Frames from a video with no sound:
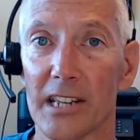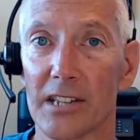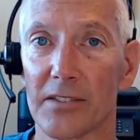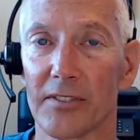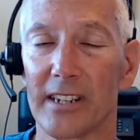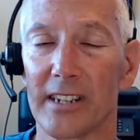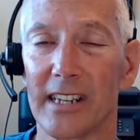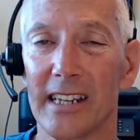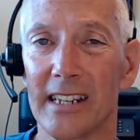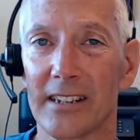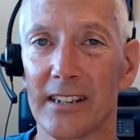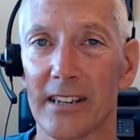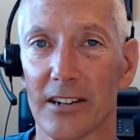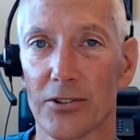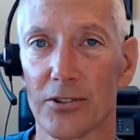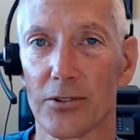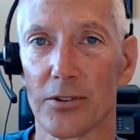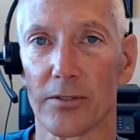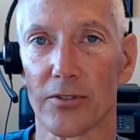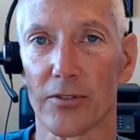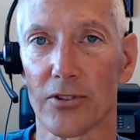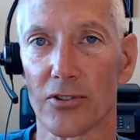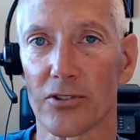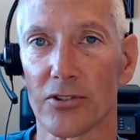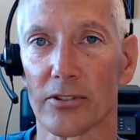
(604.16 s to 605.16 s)
of an index
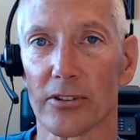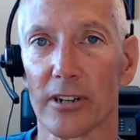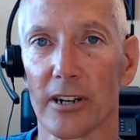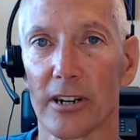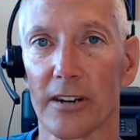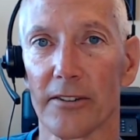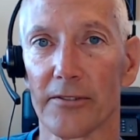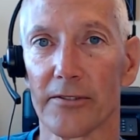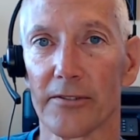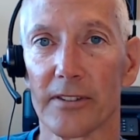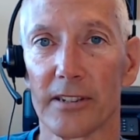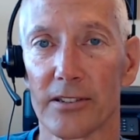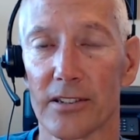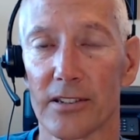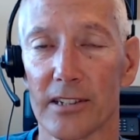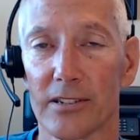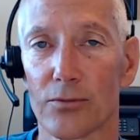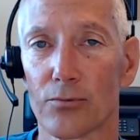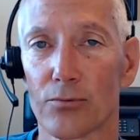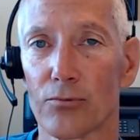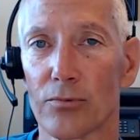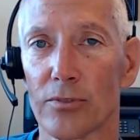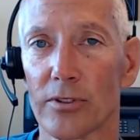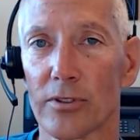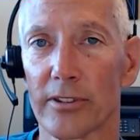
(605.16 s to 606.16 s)
universal life,
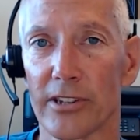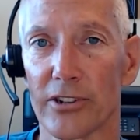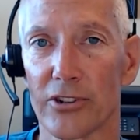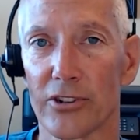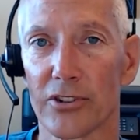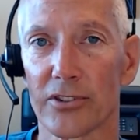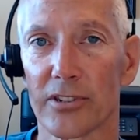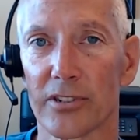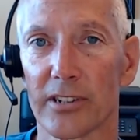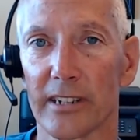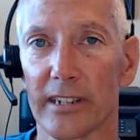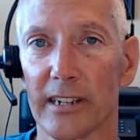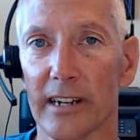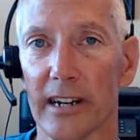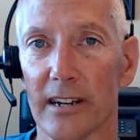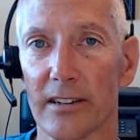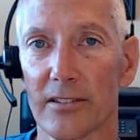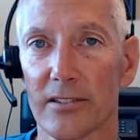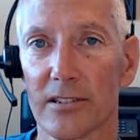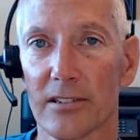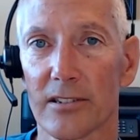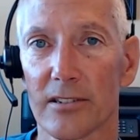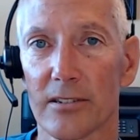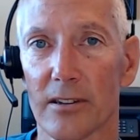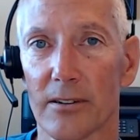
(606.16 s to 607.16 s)
it's really just a
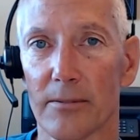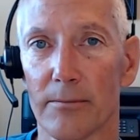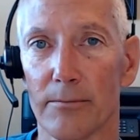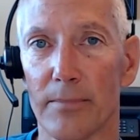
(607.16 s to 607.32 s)
guess